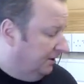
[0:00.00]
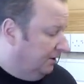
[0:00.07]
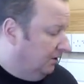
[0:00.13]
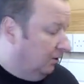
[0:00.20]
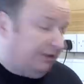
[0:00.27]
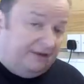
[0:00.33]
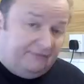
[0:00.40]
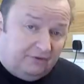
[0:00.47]

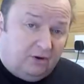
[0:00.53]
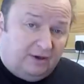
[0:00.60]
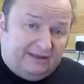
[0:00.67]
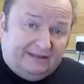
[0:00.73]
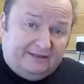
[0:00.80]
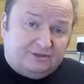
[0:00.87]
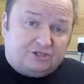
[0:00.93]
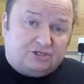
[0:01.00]
or they haven't got
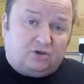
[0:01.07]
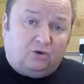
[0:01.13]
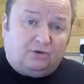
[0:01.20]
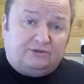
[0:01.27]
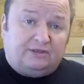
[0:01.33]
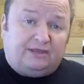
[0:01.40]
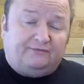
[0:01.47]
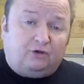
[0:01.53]
any in
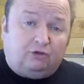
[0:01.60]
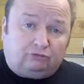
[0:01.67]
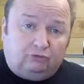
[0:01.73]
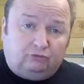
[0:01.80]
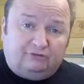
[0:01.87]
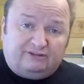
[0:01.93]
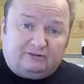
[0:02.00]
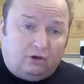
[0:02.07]
stock. They've got to
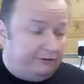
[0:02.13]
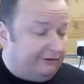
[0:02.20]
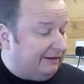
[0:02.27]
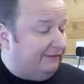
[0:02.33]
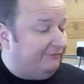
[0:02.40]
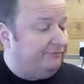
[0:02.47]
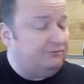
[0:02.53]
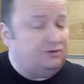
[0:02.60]
order it
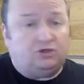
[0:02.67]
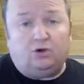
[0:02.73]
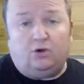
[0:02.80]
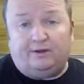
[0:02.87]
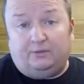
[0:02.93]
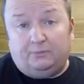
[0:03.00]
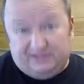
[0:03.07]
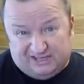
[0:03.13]
directly from
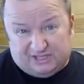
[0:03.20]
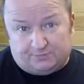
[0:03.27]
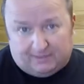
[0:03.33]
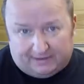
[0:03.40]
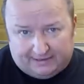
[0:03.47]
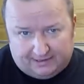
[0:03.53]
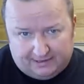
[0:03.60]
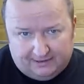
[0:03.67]
China with this
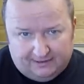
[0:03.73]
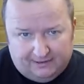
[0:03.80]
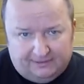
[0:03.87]
make.